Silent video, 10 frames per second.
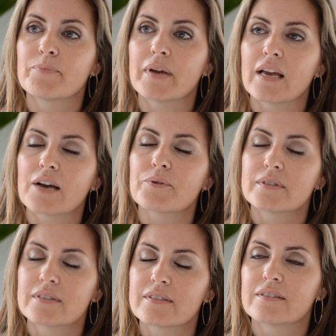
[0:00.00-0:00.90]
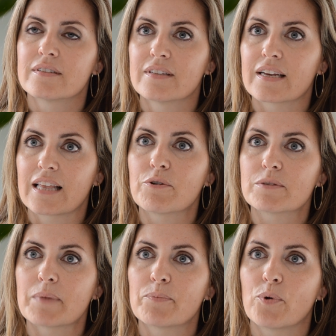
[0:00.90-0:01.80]
me, I was like, that was
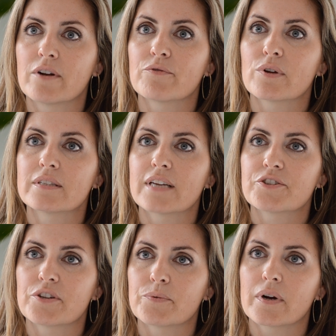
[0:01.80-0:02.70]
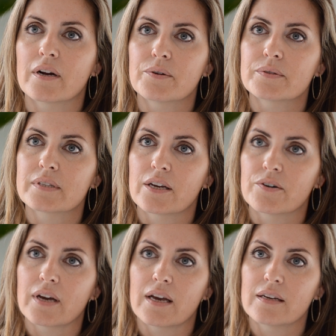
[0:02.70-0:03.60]
my point of realization, where I was like,
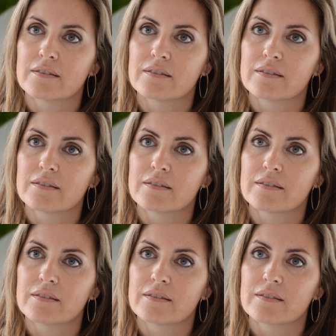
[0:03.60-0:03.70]
okay,